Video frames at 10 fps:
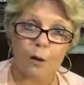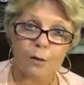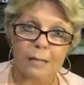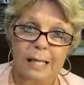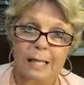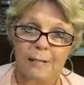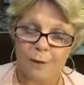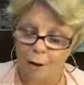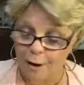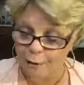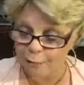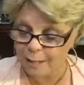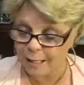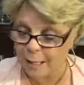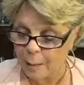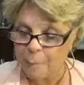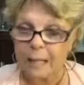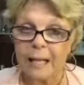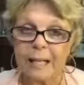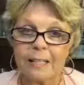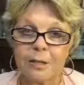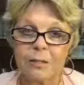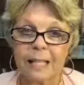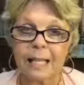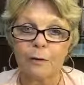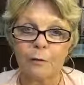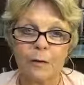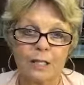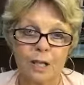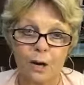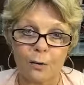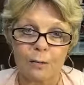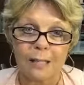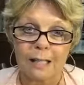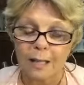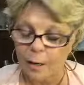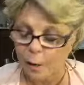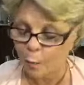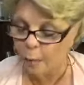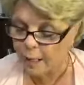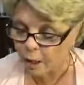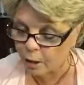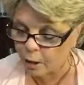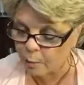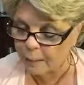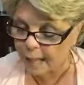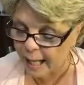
those things off. Because you see, if we don't, we are going to be